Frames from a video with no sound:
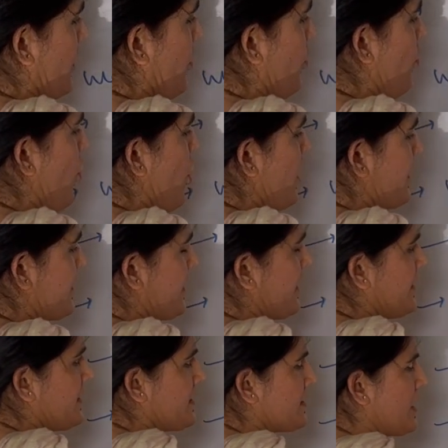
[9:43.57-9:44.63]

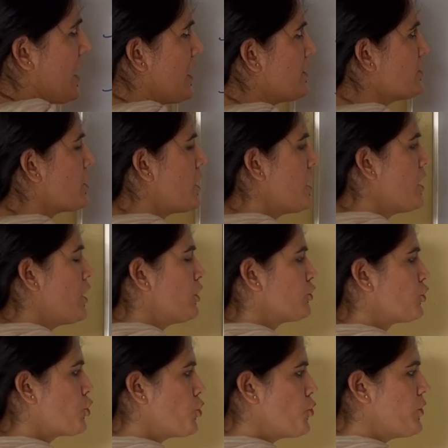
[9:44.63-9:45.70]
Watson's duct,
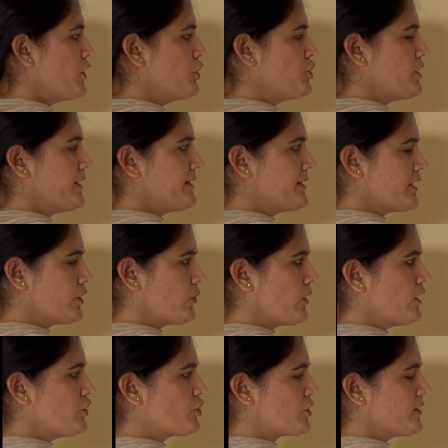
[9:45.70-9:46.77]
through which its
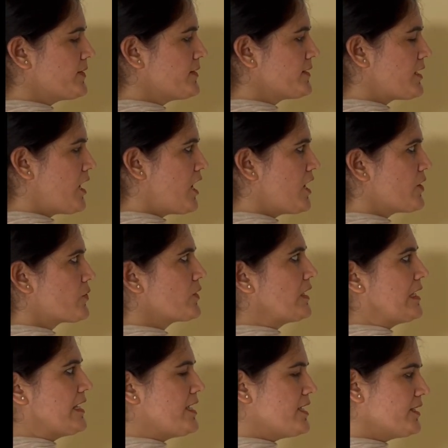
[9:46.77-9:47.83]
secretions are
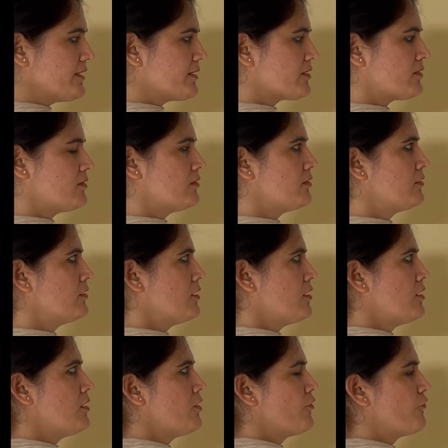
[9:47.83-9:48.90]
released
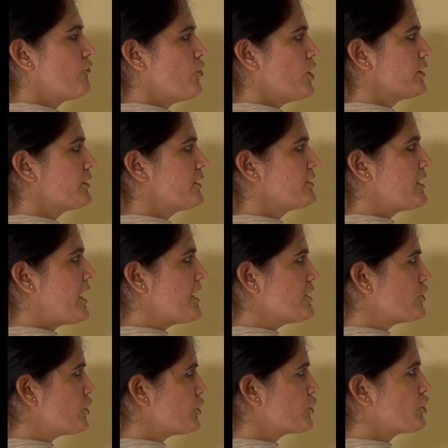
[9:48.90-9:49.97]
for the
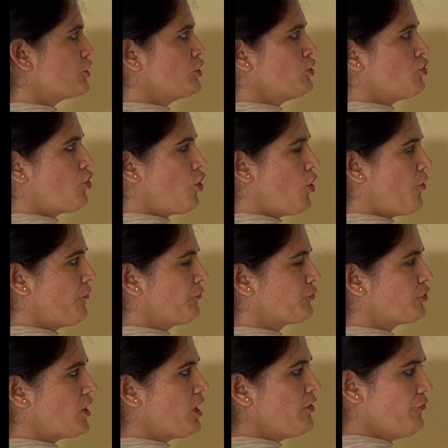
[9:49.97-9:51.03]
digestion of
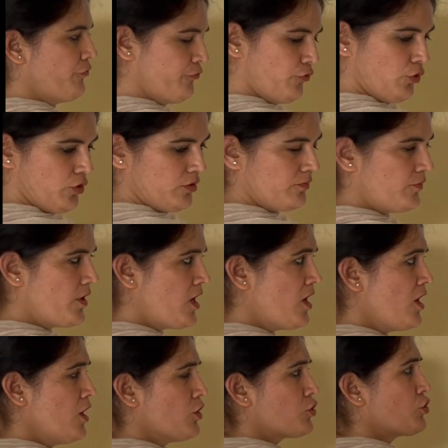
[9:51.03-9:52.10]
the food.
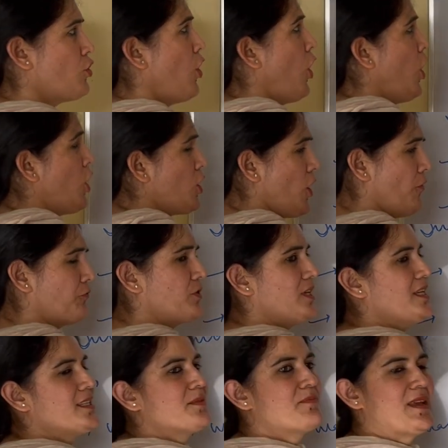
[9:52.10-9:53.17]
So all of
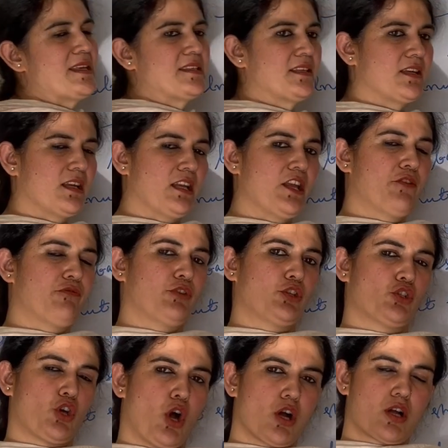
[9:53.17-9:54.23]
these, basically, if
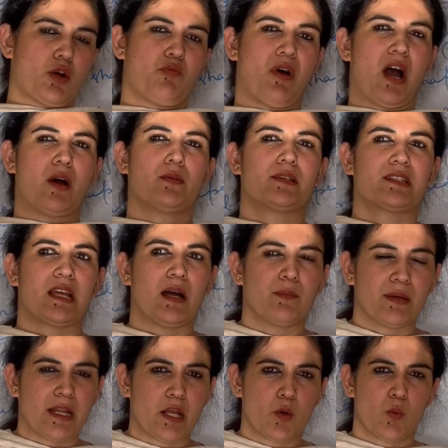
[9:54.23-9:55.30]
we talk about
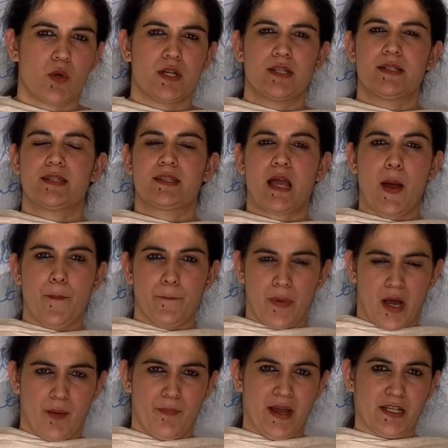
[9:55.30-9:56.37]
sublingual,
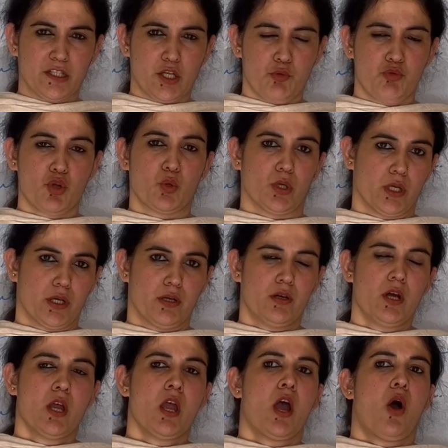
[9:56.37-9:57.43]
submandibular
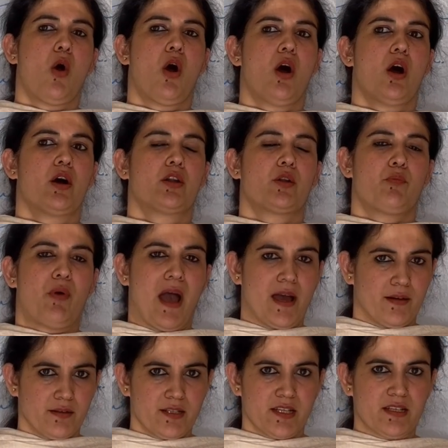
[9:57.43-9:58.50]
or the
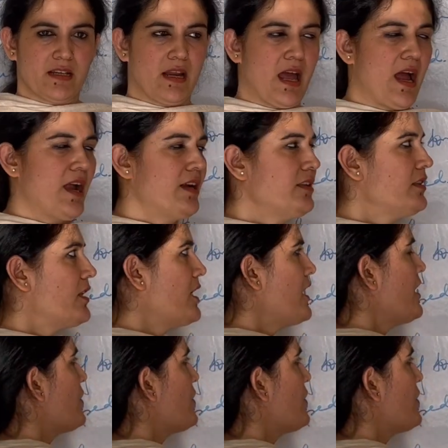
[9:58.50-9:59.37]
parotid gland, they